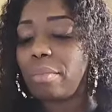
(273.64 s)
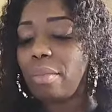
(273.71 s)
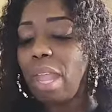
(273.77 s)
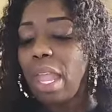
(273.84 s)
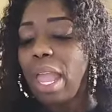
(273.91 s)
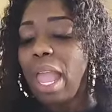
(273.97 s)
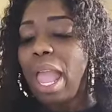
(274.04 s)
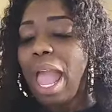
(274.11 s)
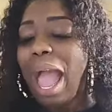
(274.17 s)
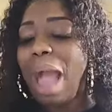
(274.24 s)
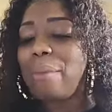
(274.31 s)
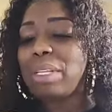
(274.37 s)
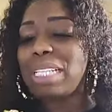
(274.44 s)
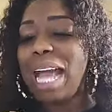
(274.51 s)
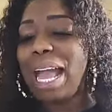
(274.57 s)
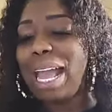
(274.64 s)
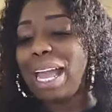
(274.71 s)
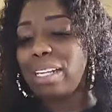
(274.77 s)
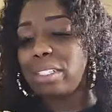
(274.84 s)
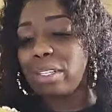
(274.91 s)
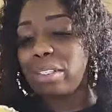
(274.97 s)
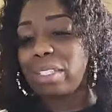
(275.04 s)
I was out
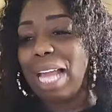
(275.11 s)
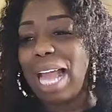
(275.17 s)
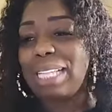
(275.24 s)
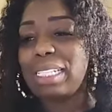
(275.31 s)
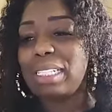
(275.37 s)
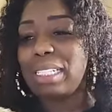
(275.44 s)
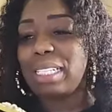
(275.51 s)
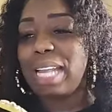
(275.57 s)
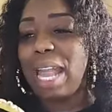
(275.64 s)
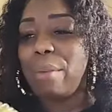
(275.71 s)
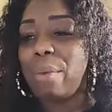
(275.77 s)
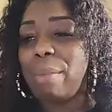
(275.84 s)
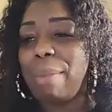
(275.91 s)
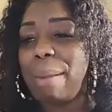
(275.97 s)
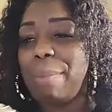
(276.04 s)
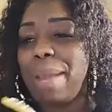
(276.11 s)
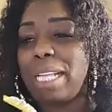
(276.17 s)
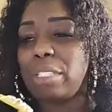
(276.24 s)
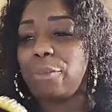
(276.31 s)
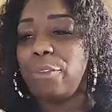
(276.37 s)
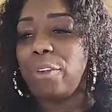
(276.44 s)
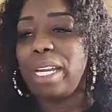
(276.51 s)
exercising today with my
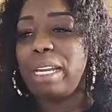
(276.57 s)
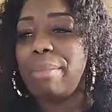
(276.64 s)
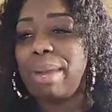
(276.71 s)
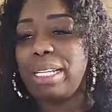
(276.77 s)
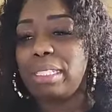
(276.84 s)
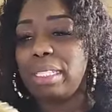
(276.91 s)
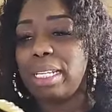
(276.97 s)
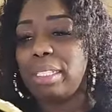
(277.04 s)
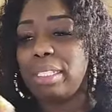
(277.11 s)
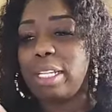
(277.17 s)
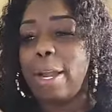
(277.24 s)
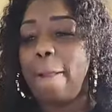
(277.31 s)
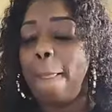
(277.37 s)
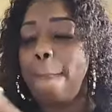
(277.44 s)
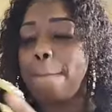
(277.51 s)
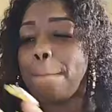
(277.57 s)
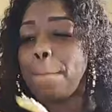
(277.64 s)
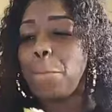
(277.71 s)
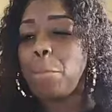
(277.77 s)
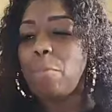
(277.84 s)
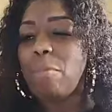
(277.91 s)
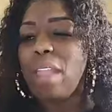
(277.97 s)
best friend and my sister.
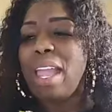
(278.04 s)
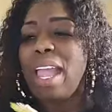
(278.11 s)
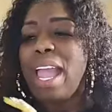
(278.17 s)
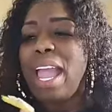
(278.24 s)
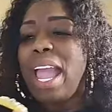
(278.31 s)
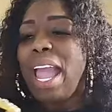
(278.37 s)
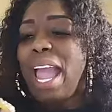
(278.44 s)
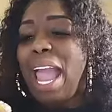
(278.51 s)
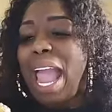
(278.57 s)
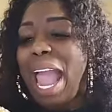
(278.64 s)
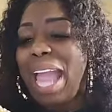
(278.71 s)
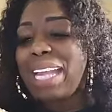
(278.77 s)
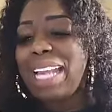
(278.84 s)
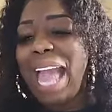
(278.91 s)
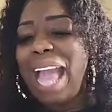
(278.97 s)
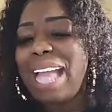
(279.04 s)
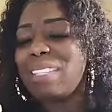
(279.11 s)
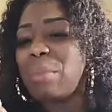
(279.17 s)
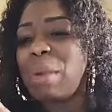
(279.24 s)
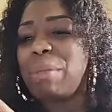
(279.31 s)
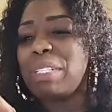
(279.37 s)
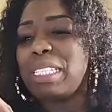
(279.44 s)
And
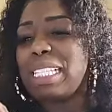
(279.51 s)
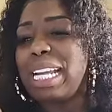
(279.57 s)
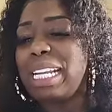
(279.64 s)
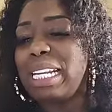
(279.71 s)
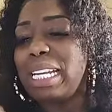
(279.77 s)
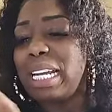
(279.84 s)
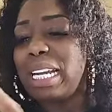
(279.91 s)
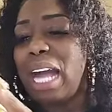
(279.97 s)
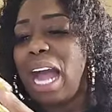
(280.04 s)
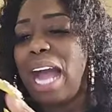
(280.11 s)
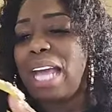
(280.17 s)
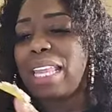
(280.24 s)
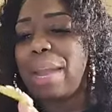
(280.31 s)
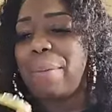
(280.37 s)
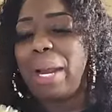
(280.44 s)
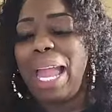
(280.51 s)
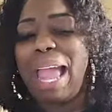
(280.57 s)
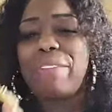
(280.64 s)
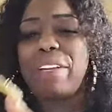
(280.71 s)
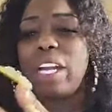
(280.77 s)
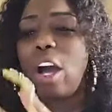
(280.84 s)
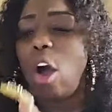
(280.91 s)
as we were sitting in the car, they were
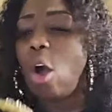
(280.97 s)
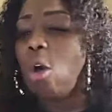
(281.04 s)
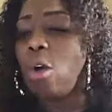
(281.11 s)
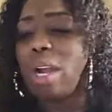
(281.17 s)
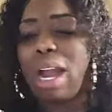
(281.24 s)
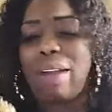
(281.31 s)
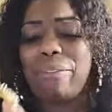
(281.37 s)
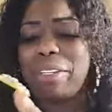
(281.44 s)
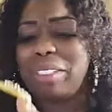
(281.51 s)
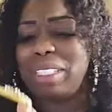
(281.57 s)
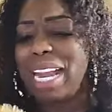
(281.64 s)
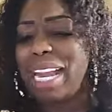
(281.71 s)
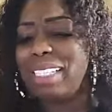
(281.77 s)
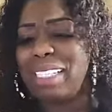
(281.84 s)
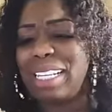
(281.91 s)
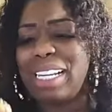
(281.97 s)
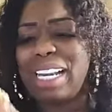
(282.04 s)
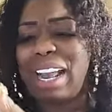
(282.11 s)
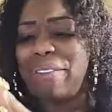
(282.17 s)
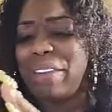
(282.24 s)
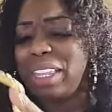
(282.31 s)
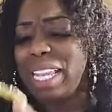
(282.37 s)
having a whole conversation and
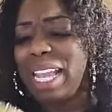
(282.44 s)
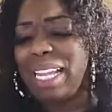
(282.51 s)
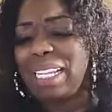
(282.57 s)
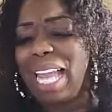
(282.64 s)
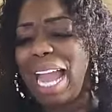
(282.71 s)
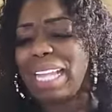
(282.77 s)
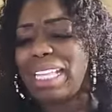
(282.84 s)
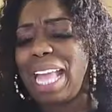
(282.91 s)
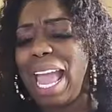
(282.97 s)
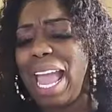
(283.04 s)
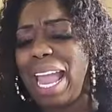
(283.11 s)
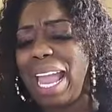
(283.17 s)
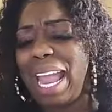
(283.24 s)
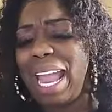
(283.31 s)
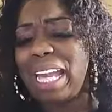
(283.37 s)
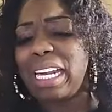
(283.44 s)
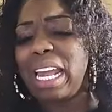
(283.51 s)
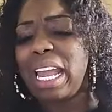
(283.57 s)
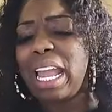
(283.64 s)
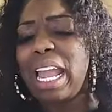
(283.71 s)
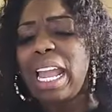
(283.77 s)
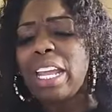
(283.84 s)
everything like that.
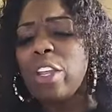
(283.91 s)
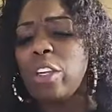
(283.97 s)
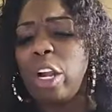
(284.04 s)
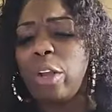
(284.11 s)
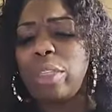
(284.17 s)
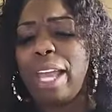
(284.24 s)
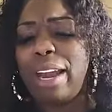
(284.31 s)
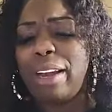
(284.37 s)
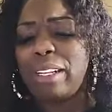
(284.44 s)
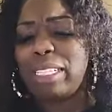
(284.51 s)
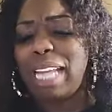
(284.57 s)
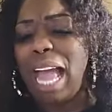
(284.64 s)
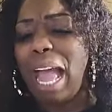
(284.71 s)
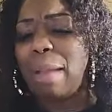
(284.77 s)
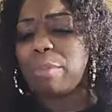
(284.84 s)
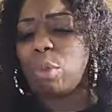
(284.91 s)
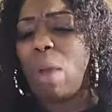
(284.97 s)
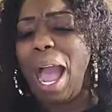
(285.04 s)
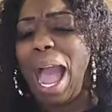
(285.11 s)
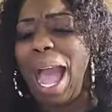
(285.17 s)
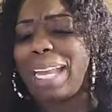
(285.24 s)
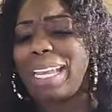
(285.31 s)
And, you know, there are times
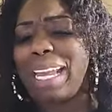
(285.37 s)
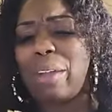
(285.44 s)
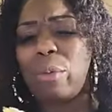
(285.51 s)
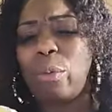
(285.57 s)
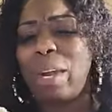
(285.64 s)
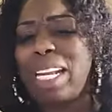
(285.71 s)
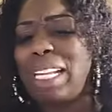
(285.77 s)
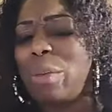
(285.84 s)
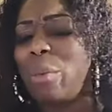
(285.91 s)
where I get really,